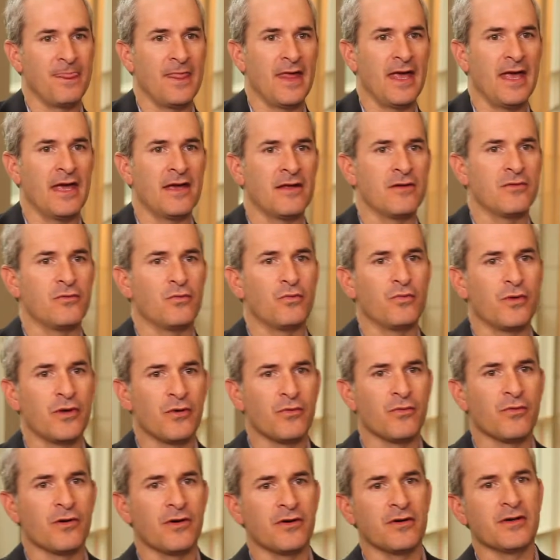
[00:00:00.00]
And we
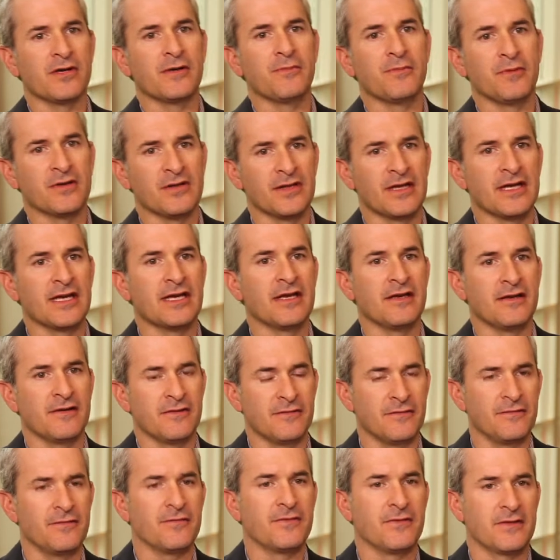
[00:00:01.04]
really
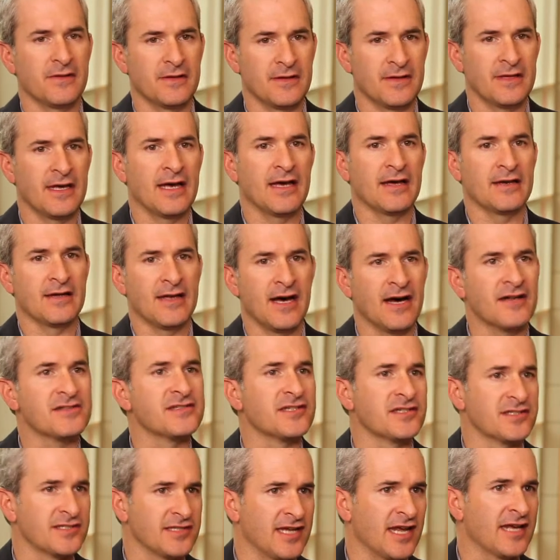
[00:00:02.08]
believe that God
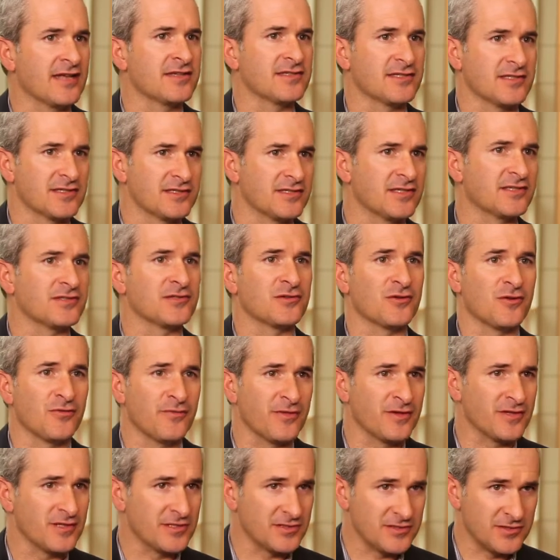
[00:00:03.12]
sustains us to serve
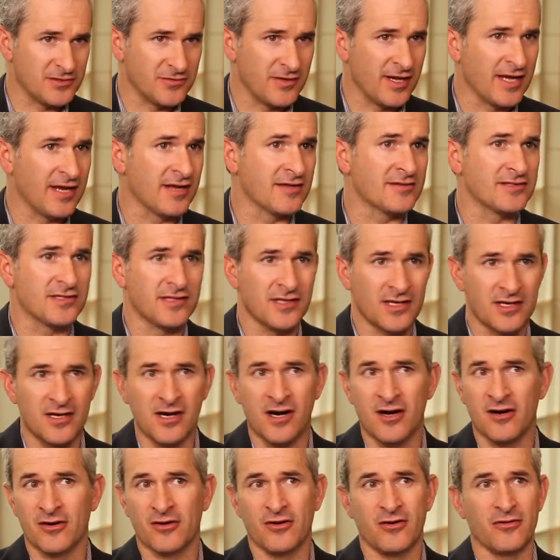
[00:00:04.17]
in the Sudans and the
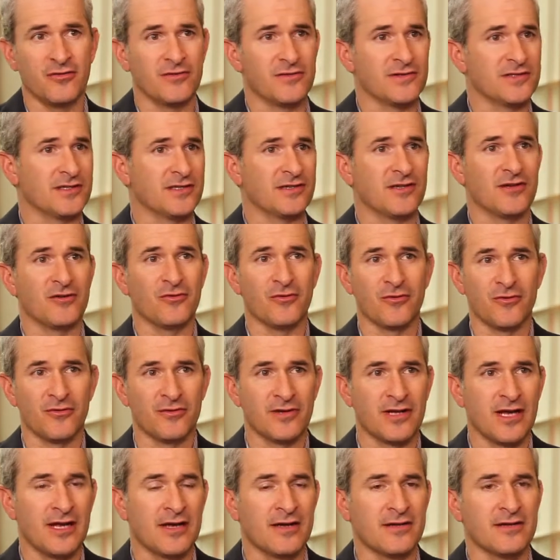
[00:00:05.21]
Congos and the
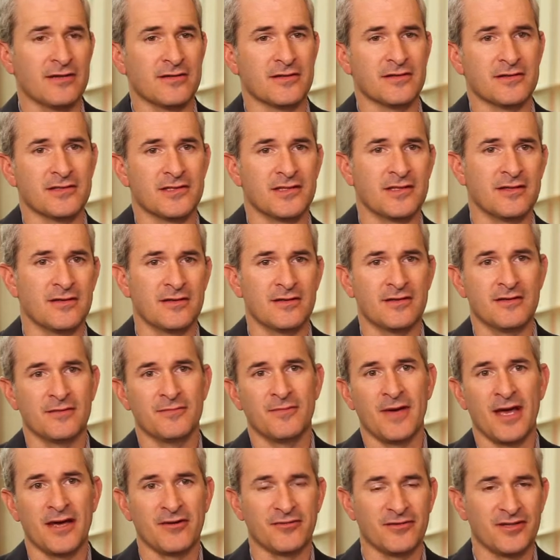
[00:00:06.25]
northern Kenyas and the
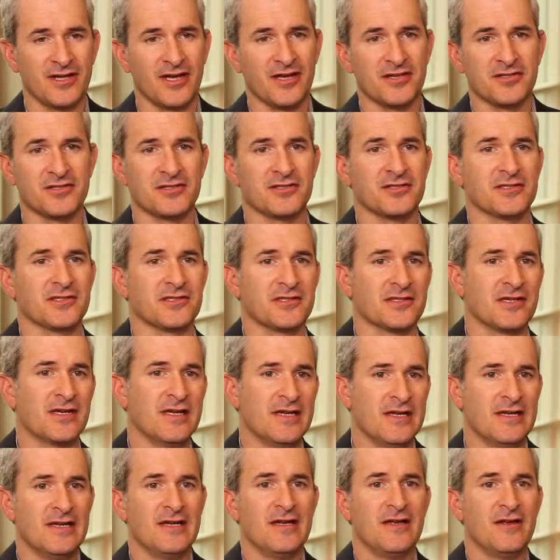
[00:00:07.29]
Bangladeshs,
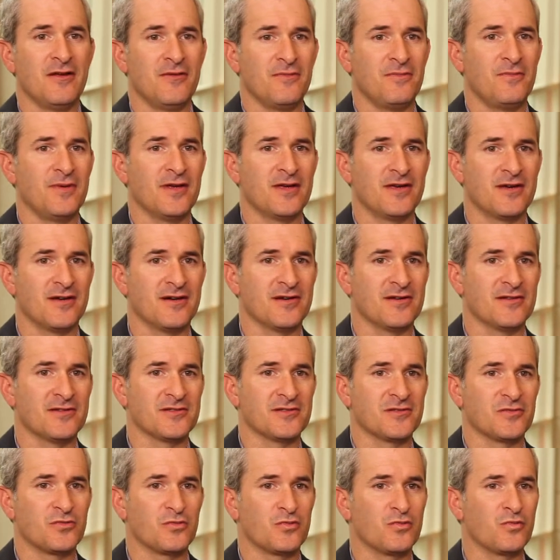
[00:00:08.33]

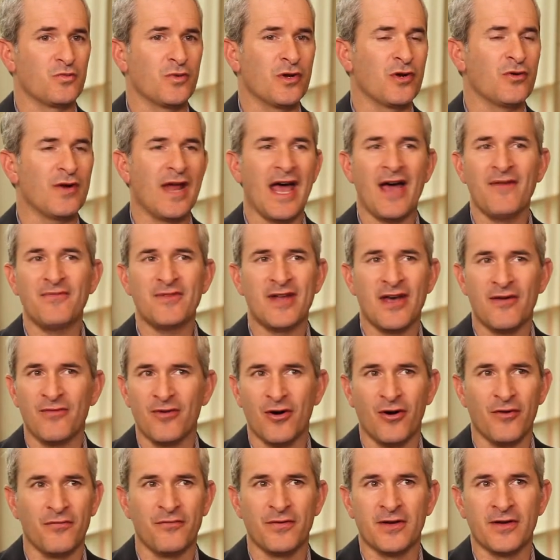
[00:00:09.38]
because we don't have to have
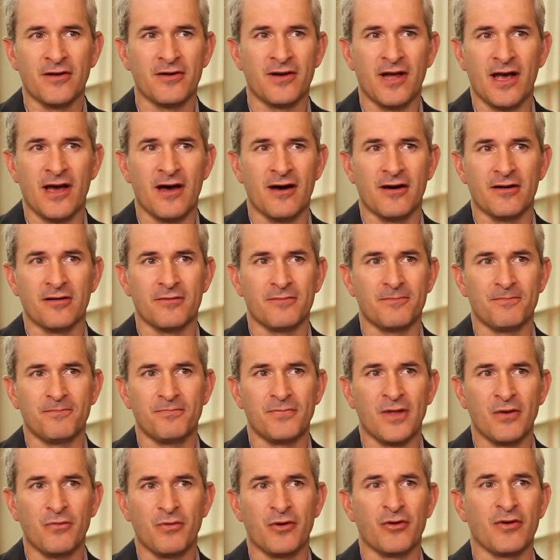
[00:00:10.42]
it all figured out,
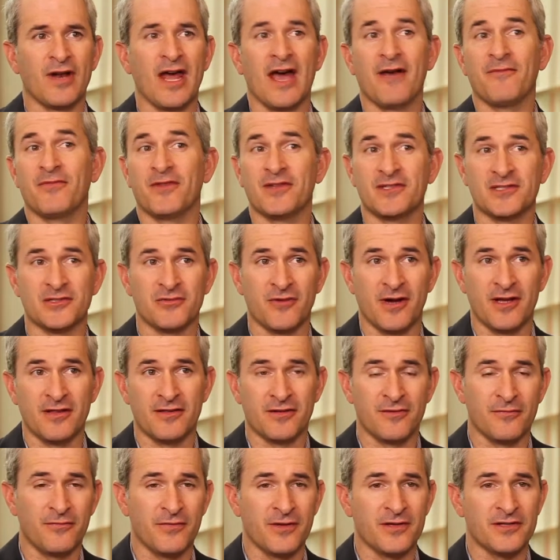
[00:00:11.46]
and we don't have the
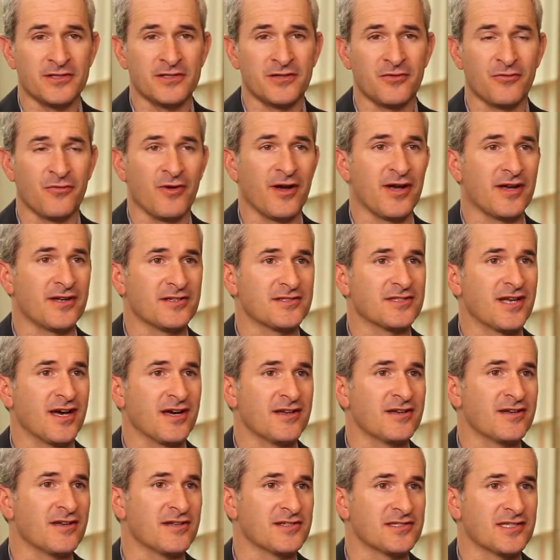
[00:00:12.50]
strength to finish the race.
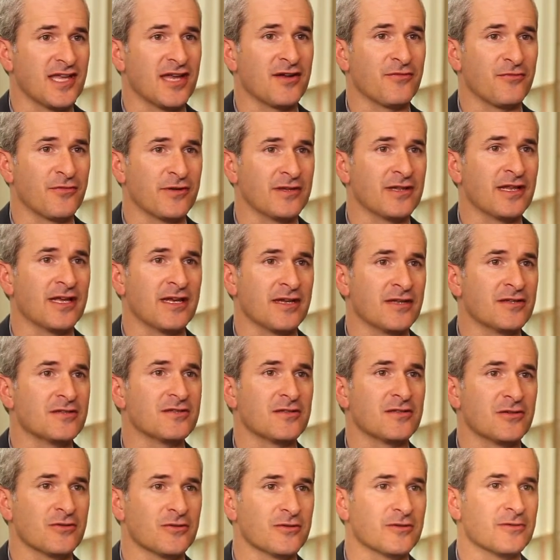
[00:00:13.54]
God does that if we lean
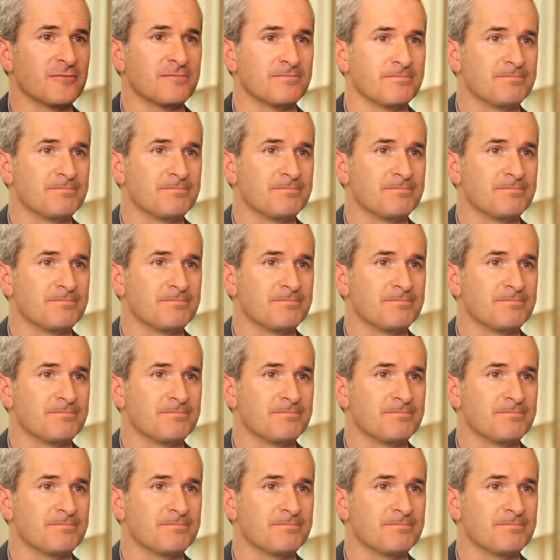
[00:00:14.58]
into it.